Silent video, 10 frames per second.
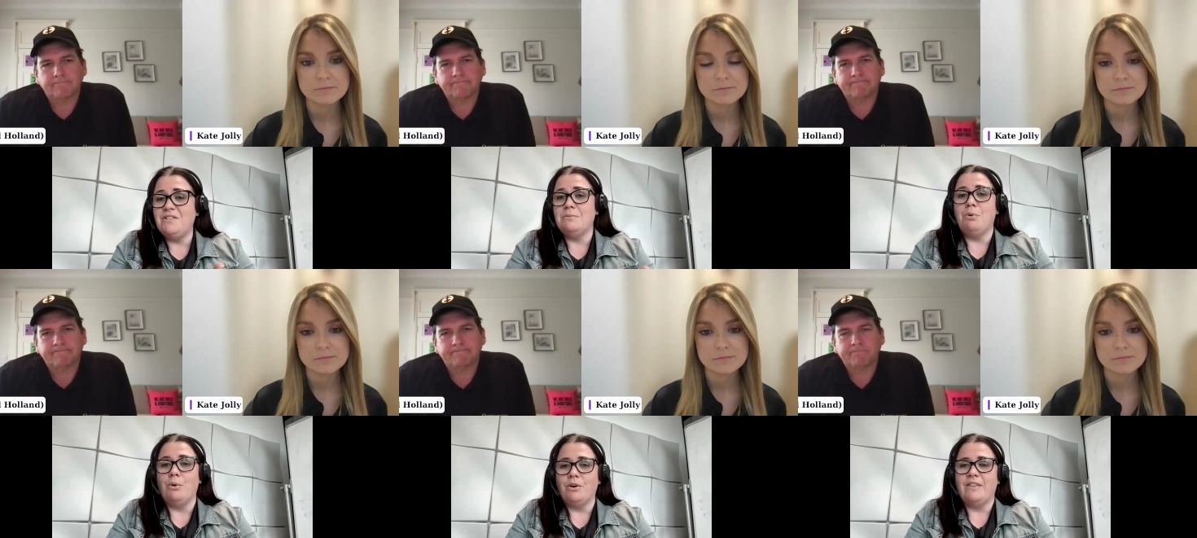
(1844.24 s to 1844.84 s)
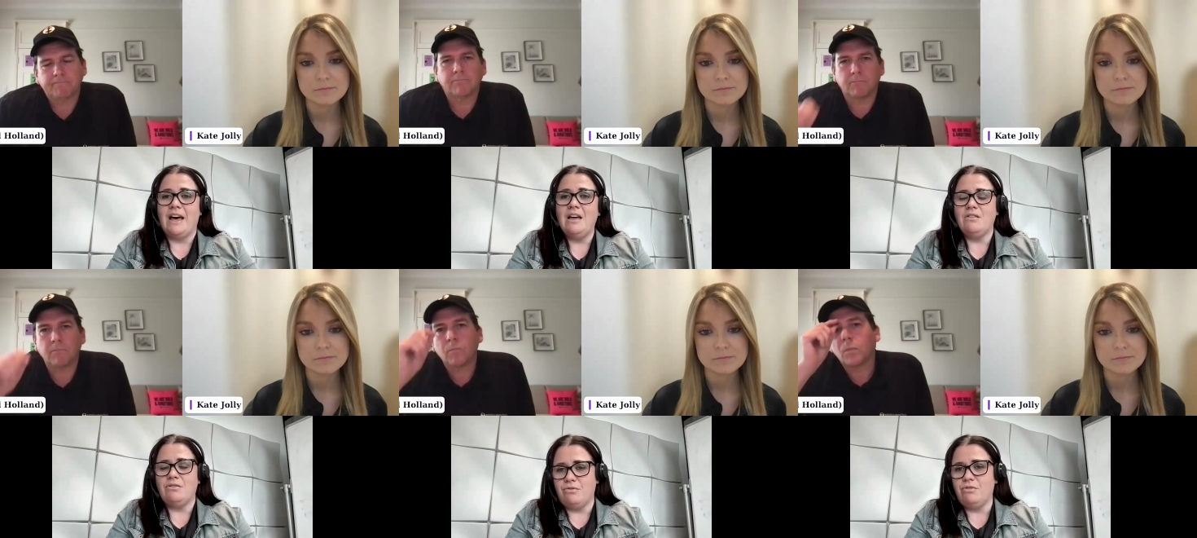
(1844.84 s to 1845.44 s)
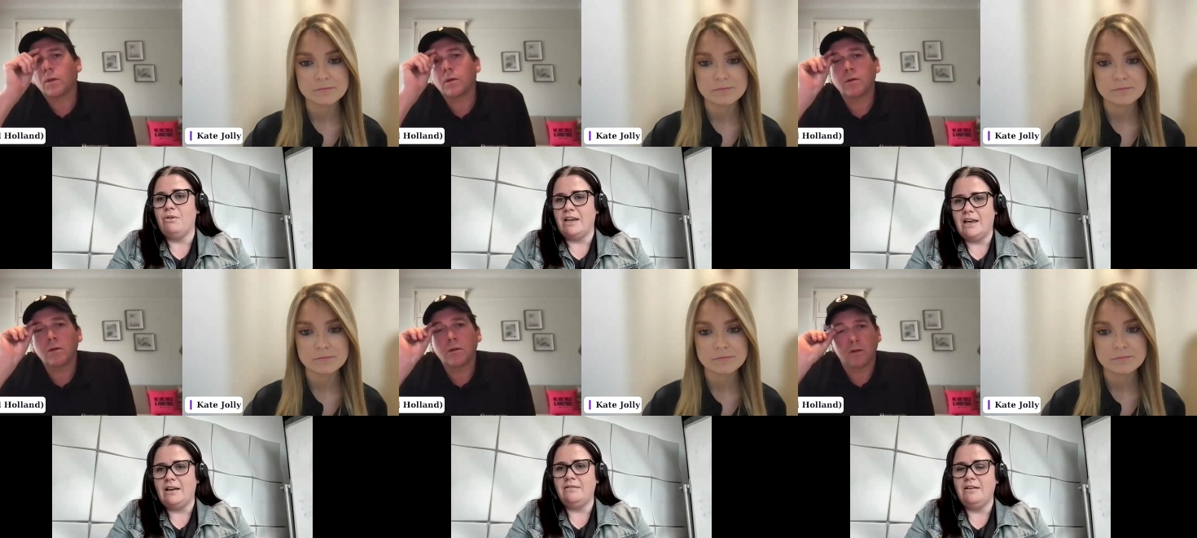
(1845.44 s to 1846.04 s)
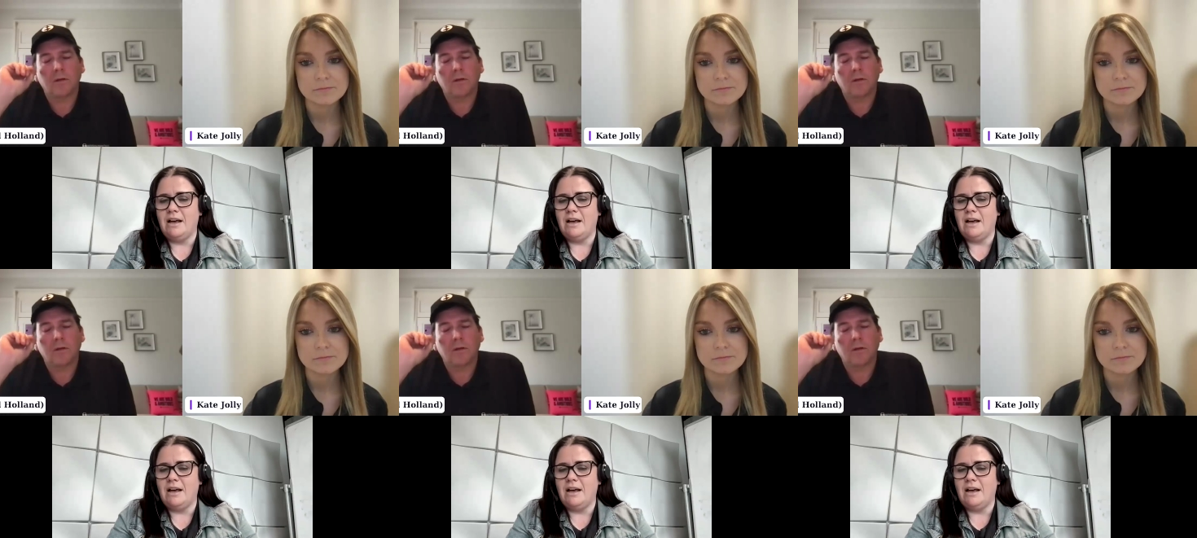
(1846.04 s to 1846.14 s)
Speaker 1: we've supported that through again